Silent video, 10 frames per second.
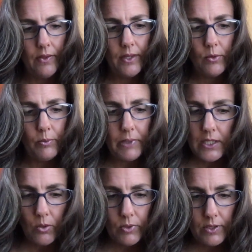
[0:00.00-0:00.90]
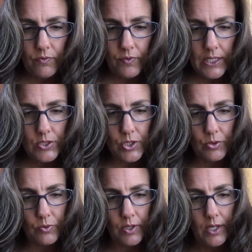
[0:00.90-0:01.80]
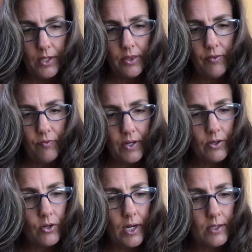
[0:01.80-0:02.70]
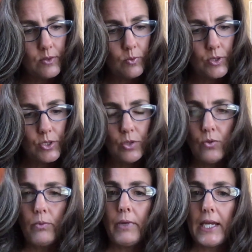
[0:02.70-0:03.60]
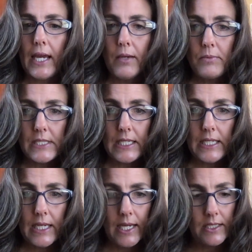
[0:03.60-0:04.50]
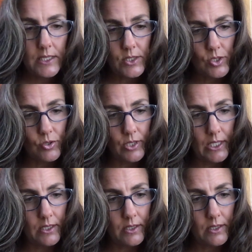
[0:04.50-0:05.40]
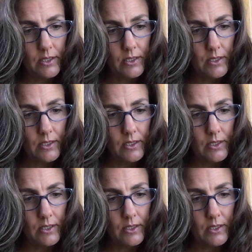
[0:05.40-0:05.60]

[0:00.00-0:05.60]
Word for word: There would be no one to feed you. The fairgrounds will soon be empty and deserted.